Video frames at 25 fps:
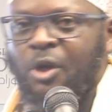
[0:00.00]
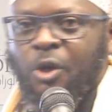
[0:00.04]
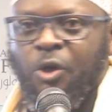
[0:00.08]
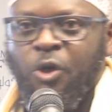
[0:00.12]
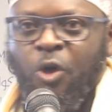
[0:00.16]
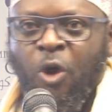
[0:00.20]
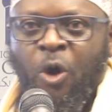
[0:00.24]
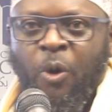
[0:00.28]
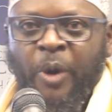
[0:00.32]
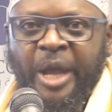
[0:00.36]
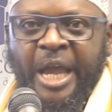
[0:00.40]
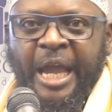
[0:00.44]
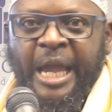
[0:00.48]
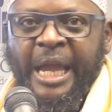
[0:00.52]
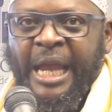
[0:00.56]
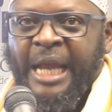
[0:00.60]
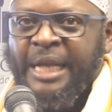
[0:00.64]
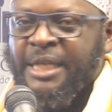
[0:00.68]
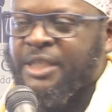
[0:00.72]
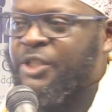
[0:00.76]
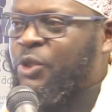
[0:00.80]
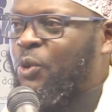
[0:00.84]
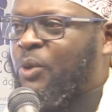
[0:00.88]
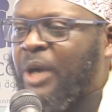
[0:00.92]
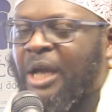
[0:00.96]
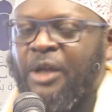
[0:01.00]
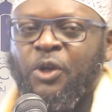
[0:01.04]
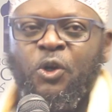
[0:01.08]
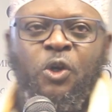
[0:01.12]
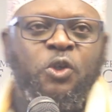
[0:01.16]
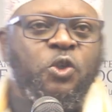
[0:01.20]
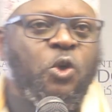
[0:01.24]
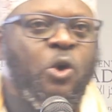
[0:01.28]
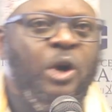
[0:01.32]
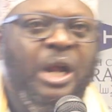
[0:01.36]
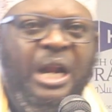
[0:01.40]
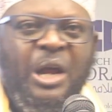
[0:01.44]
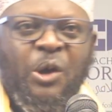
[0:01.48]
Nowhere else you
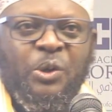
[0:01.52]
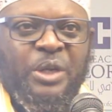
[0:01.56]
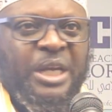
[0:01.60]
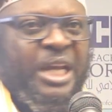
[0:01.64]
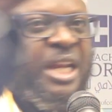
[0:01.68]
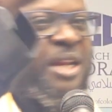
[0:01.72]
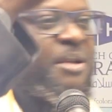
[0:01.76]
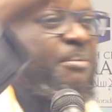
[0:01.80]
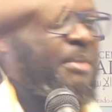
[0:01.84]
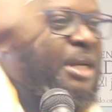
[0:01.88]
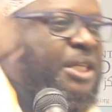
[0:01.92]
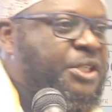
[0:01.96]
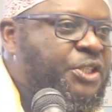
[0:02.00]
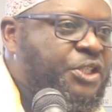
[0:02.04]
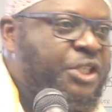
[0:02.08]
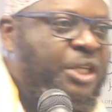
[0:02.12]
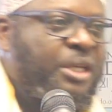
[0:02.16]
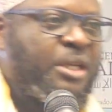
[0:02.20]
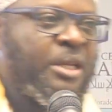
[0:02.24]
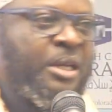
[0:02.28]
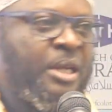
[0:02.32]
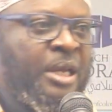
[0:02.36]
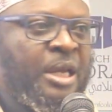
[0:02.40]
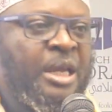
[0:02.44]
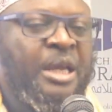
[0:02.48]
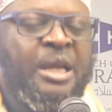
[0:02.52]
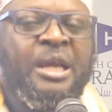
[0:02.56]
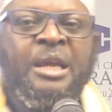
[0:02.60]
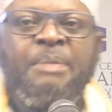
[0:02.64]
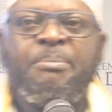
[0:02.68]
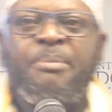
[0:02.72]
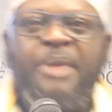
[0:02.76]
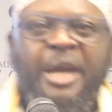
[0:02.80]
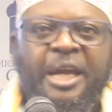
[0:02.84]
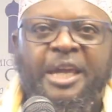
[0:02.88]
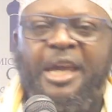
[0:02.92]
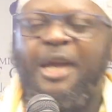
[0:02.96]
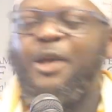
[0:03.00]
cannot go around any masjid
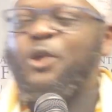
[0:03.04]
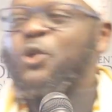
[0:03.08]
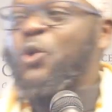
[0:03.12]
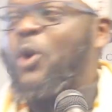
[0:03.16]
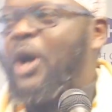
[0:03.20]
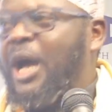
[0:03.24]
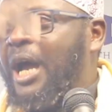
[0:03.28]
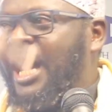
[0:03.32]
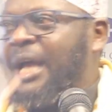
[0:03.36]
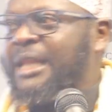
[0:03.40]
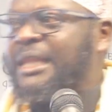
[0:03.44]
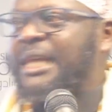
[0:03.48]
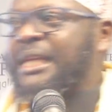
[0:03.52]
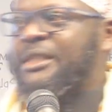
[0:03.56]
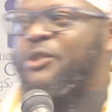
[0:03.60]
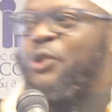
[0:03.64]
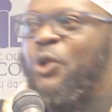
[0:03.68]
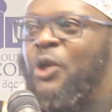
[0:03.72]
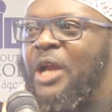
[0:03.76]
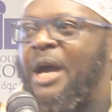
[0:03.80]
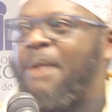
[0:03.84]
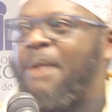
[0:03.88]
making dua that you